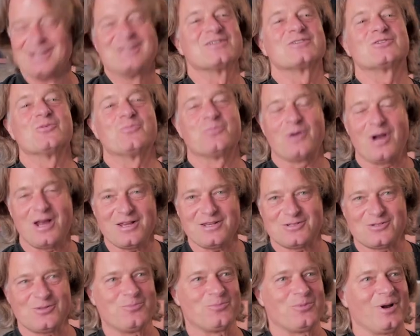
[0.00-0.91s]

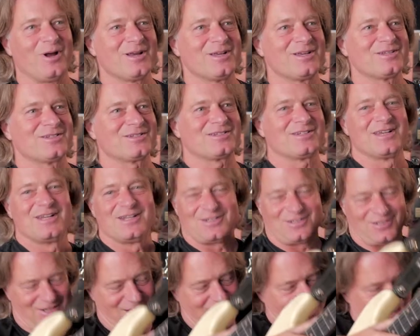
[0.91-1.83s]
Surprise, surprise,
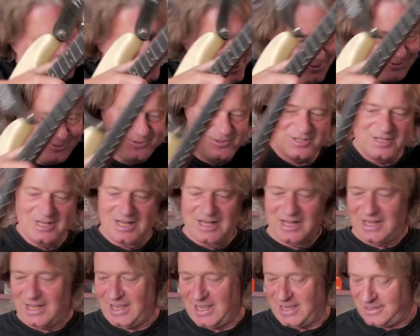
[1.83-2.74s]
stay tuned.
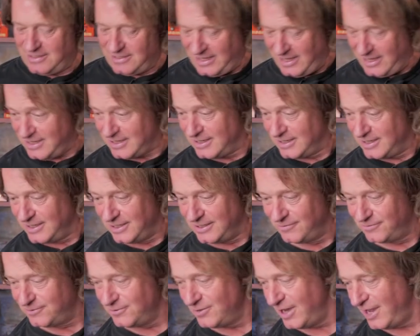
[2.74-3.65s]
And hey,
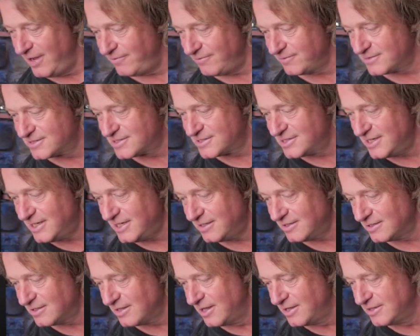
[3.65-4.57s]
if you haven't
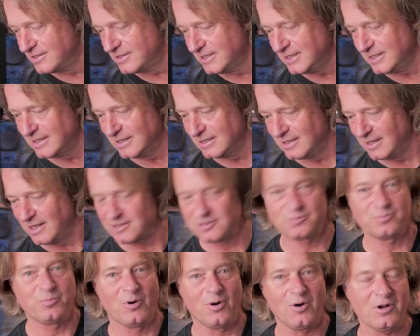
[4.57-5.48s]
seen the
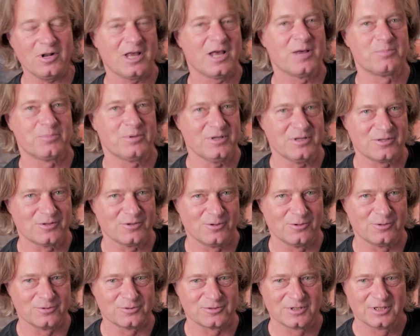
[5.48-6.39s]
Les Paul
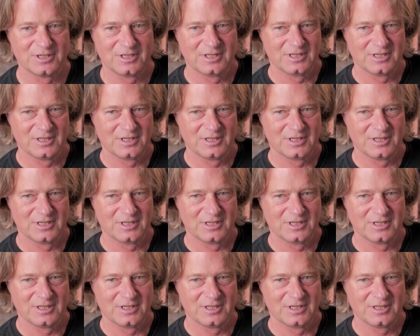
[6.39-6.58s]
episode